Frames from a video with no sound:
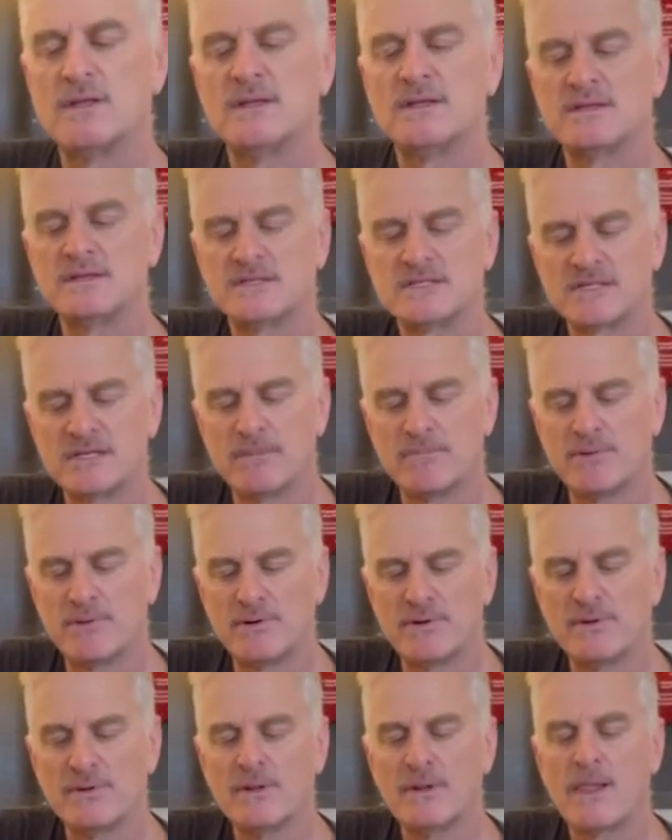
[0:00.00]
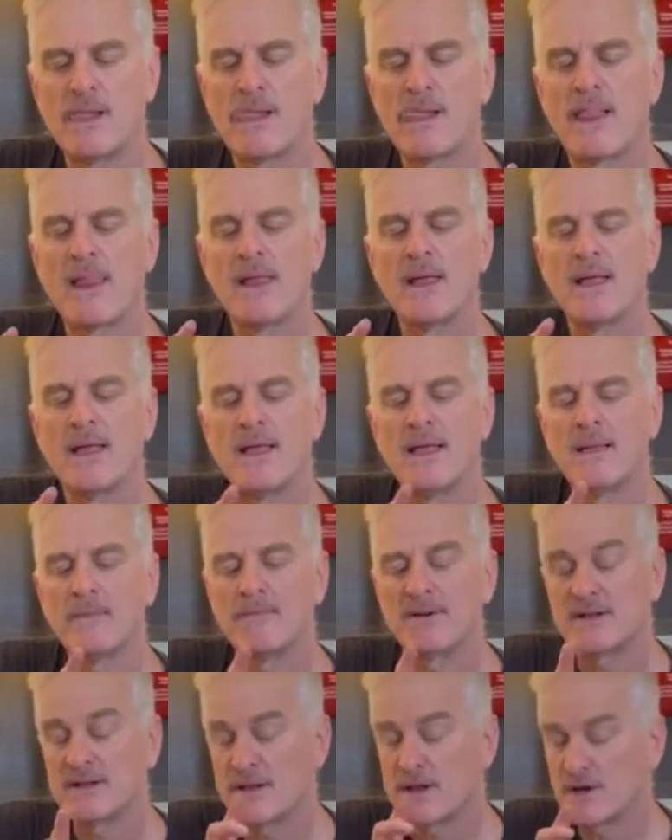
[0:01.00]
Simple,
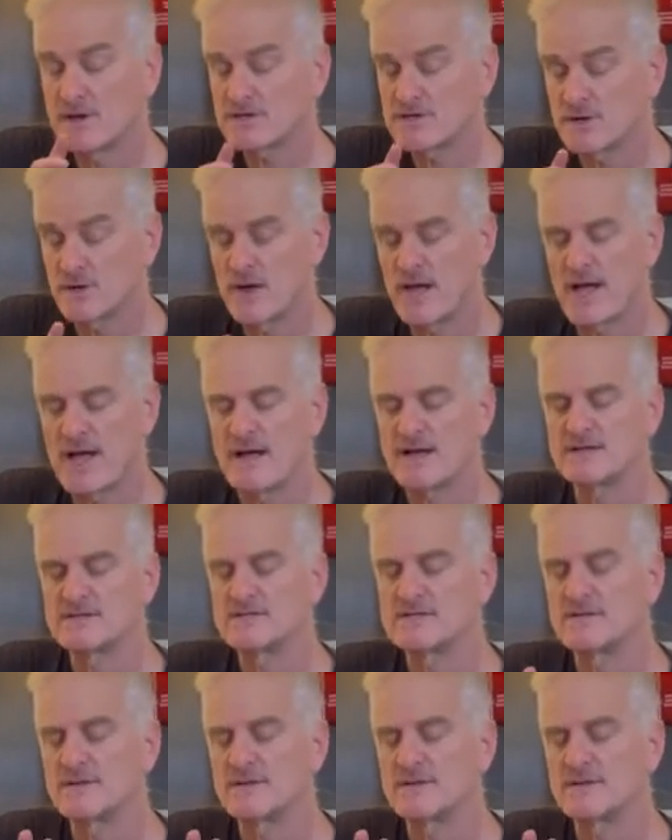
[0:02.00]
but it also has,